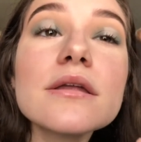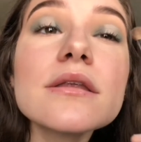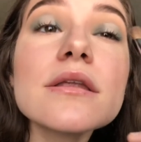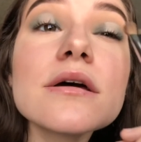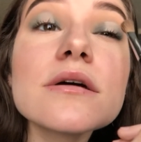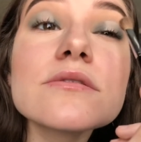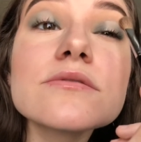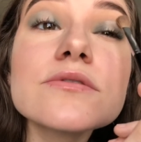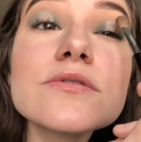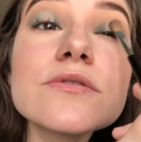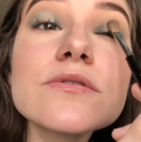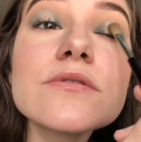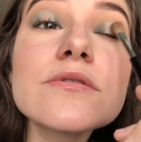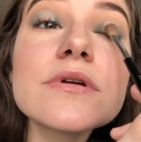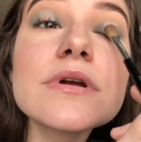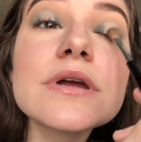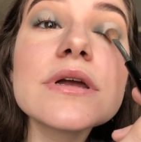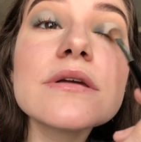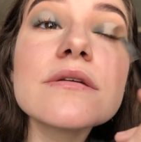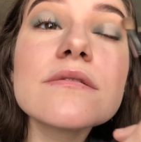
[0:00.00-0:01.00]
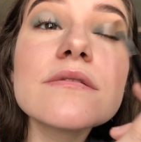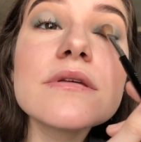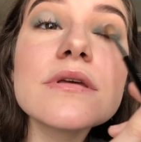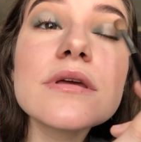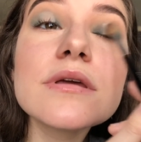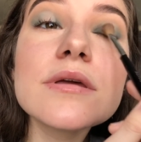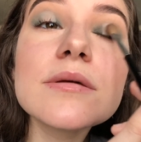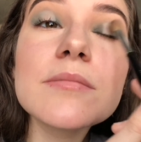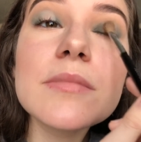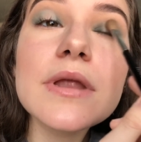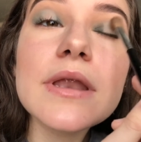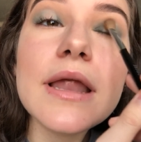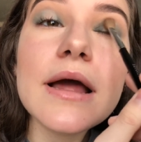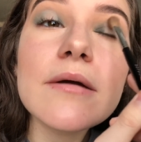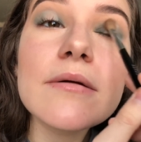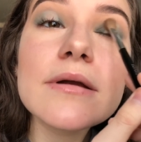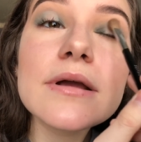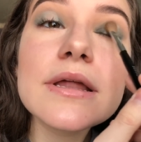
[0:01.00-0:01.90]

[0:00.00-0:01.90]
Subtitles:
Not too crazy, but now we're